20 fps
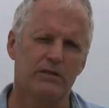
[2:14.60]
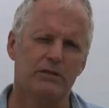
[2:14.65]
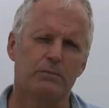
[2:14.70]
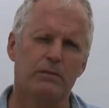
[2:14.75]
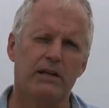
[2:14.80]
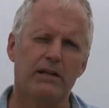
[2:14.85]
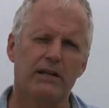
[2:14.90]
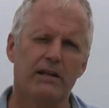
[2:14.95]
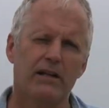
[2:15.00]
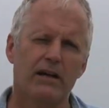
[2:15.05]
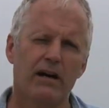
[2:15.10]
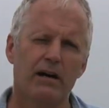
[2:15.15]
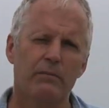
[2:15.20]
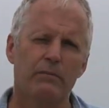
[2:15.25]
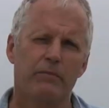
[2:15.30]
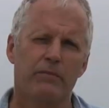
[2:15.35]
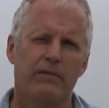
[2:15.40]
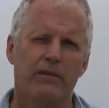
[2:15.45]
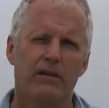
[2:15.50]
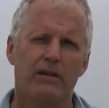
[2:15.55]
speed it up.
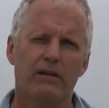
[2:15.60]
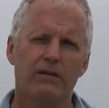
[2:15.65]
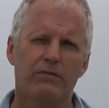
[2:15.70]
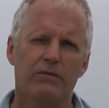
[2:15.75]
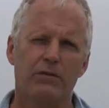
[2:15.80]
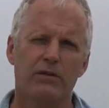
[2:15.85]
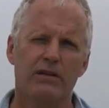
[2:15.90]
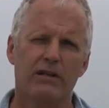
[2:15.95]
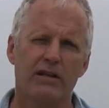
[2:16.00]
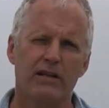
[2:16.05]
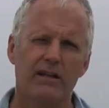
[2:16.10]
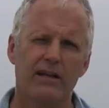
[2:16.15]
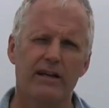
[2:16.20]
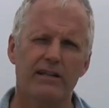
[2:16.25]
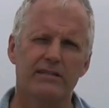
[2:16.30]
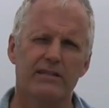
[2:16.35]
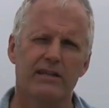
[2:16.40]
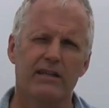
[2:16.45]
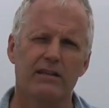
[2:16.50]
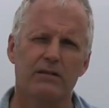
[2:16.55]
If we need
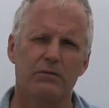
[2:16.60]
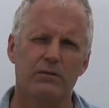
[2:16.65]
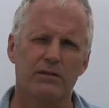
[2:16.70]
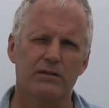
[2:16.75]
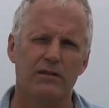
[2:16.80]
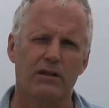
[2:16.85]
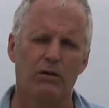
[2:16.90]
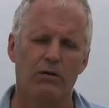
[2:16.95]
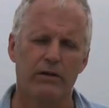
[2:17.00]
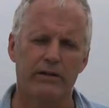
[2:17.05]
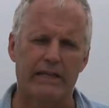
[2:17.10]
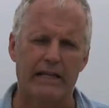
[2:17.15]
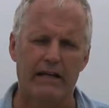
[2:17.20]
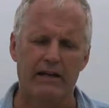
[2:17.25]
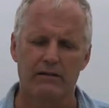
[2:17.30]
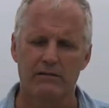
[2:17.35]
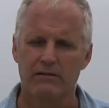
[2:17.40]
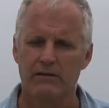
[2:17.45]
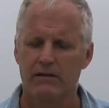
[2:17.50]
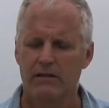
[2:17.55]
less heat, we slow it
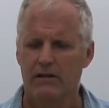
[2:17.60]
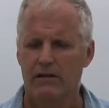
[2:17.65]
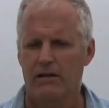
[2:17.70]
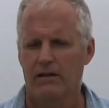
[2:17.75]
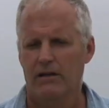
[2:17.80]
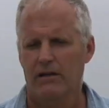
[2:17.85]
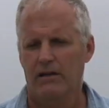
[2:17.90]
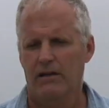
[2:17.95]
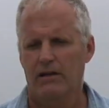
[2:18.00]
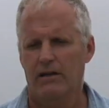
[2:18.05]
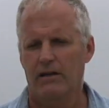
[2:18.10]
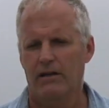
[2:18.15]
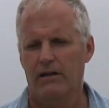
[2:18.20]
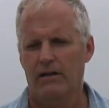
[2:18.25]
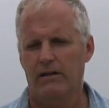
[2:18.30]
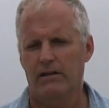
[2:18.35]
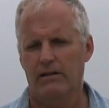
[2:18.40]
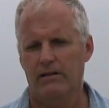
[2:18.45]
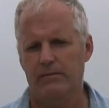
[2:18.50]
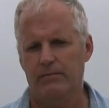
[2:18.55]
down.
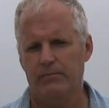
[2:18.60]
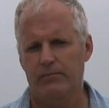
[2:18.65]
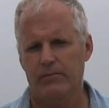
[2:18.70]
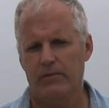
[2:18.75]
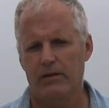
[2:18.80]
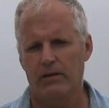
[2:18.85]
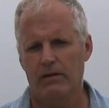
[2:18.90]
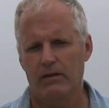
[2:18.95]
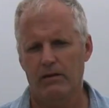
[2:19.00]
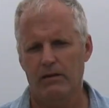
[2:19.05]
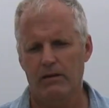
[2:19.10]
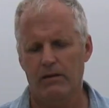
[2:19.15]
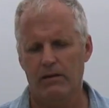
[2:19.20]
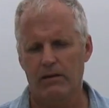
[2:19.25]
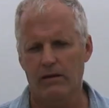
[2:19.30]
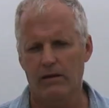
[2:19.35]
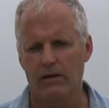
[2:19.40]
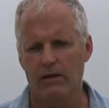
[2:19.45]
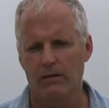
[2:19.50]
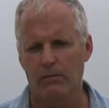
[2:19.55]
And
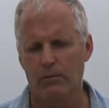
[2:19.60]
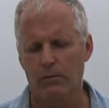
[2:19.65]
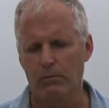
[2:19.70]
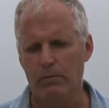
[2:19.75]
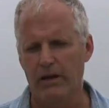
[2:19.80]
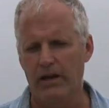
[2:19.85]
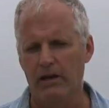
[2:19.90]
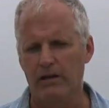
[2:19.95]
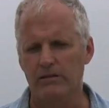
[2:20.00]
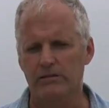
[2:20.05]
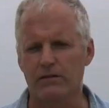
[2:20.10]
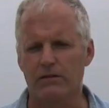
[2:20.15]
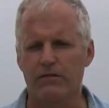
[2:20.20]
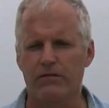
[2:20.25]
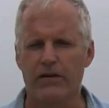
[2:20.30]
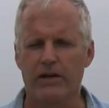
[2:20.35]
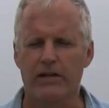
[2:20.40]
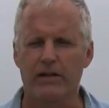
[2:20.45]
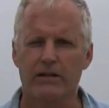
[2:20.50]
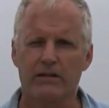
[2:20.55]
the bales are
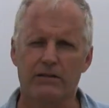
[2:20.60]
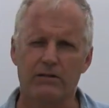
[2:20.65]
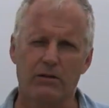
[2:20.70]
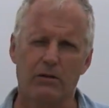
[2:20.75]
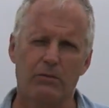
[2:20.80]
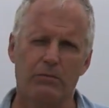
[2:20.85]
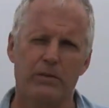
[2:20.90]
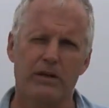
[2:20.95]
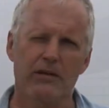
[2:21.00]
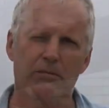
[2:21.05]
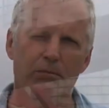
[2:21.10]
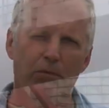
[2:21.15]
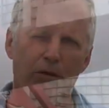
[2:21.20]
fed into a big